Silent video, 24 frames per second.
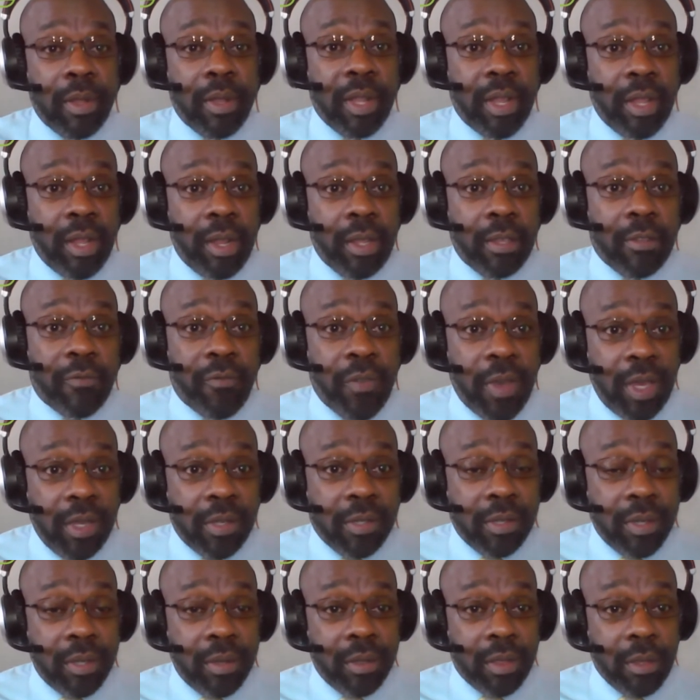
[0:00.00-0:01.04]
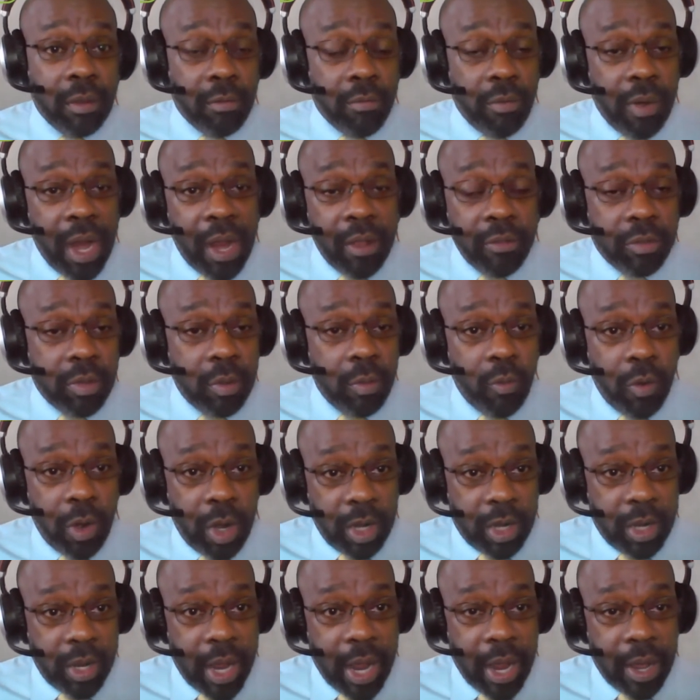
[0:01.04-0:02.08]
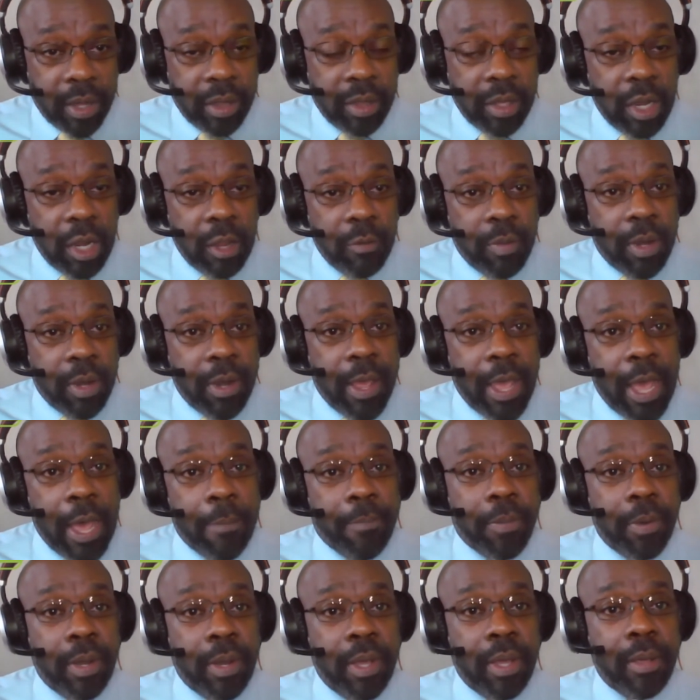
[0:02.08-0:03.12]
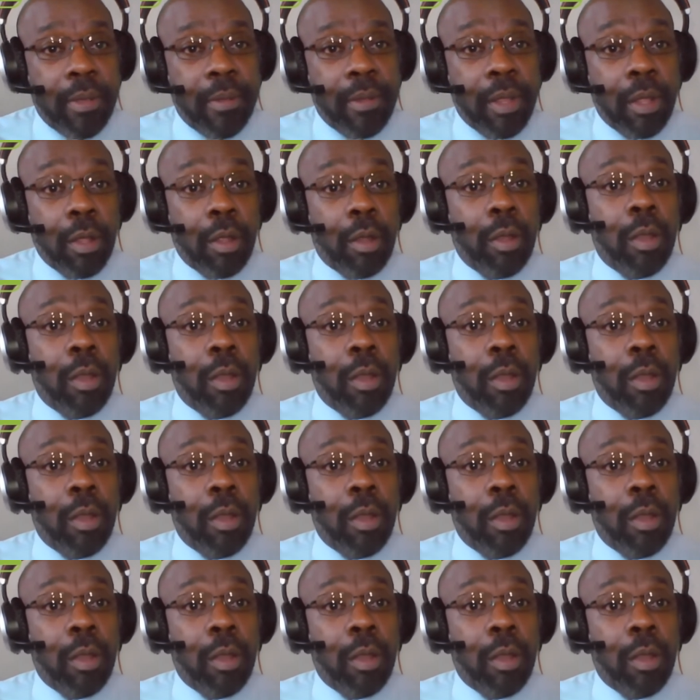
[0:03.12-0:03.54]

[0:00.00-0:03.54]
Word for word: let, us face it, the ransomware attacks that have been happening